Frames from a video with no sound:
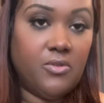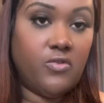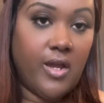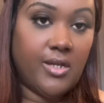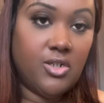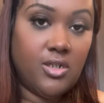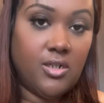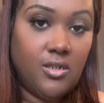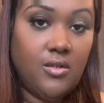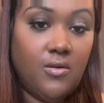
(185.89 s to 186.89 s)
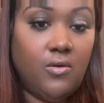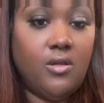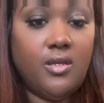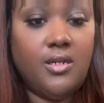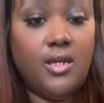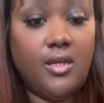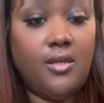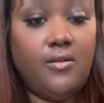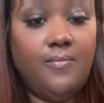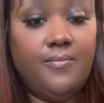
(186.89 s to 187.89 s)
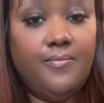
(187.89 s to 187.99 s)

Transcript: traction on the nail.